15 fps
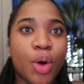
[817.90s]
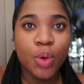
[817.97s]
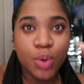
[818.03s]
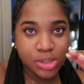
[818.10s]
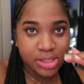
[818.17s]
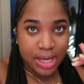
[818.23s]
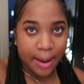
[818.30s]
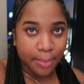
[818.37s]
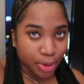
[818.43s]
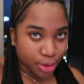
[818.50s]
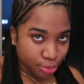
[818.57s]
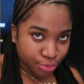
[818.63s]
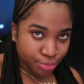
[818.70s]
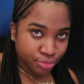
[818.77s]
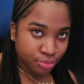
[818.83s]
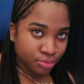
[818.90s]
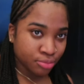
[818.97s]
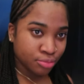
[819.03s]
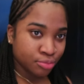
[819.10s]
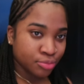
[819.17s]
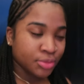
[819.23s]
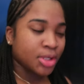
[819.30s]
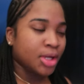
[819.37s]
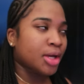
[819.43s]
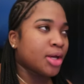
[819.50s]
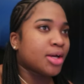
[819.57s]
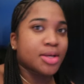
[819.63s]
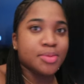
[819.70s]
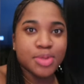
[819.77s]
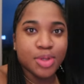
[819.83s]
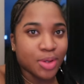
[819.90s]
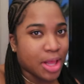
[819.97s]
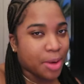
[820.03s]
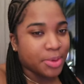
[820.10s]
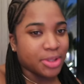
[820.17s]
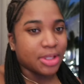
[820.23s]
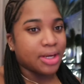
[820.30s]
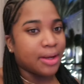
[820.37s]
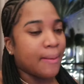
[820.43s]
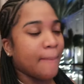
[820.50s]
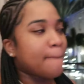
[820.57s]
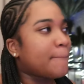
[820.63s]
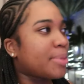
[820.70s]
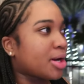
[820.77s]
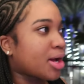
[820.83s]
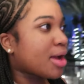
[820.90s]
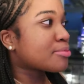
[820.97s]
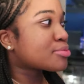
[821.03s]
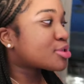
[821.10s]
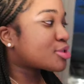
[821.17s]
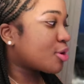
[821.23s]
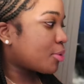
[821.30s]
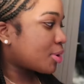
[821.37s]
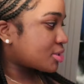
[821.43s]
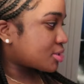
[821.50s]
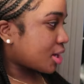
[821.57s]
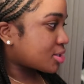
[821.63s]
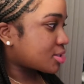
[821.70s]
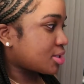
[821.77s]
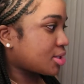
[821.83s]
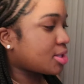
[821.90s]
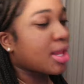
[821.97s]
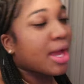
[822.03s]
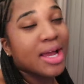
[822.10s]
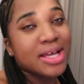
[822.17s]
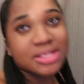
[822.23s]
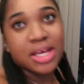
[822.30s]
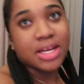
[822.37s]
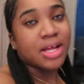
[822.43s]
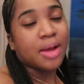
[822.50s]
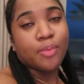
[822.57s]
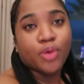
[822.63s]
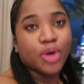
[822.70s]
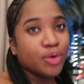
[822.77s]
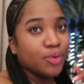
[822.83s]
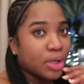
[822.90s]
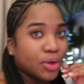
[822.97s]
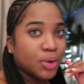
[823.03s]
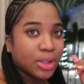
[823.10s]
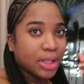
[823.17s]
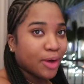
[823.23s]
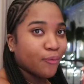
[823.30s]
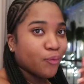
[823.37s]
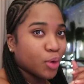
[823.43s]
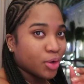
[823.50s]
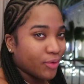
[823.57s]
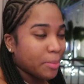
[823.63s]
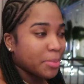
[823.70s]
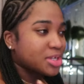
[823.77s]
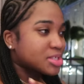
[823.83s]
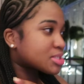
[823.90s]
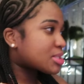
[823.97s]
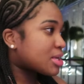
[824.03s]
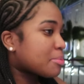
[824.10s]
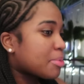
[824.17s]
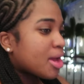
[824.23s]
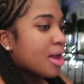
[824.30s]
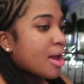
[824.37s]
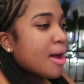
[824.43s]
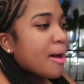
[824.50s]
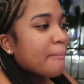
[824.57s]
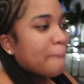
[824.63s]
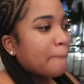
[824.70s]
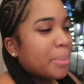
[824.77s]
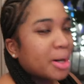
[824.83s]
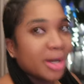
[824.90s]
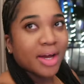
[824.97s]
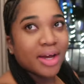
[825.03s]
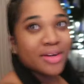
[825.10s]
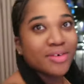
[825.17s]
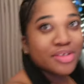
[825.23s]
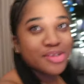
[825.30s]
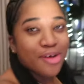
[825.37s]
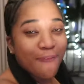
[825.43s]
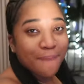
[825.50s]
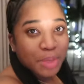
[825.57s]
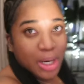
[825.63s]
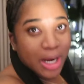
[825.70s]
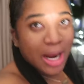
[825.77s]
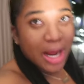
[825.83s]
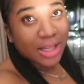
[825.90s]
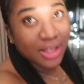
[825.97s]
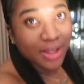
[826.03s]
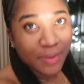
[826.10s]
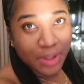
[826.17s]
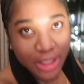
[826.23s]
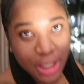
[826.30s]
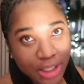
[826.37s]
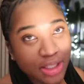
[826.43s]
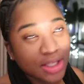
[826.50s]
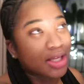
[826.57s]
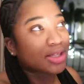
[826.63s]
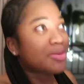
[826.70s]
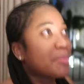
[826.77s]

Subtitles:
a whole snapper. I'm so glad we didn't, but I'm so exhausted. Like I said, I'm only running on like 45 minutes of sleep, but so far I love it here. Like